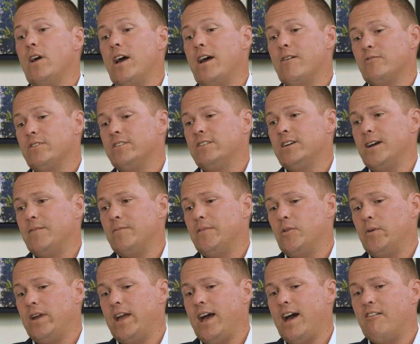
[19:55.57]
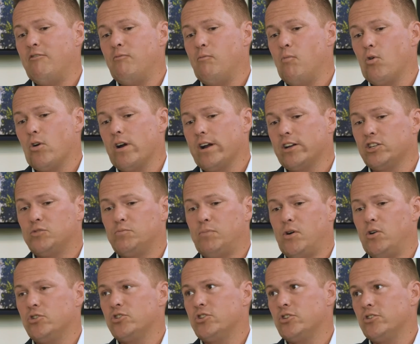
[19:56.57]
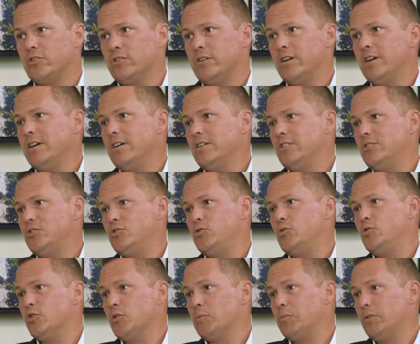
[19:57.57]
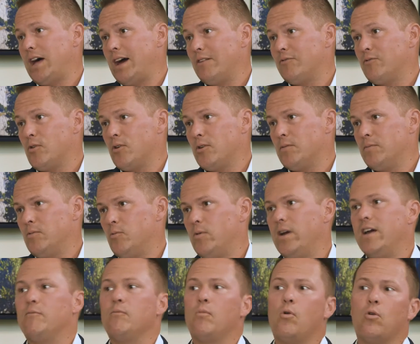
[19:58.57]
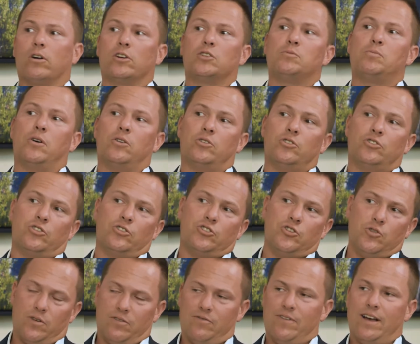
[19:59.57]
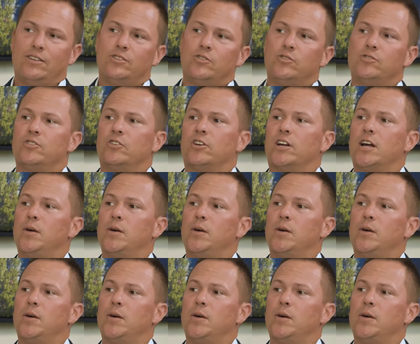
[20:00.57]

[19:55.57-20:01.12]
every time that we have more exposure to your platform, we have more exposure to investors that are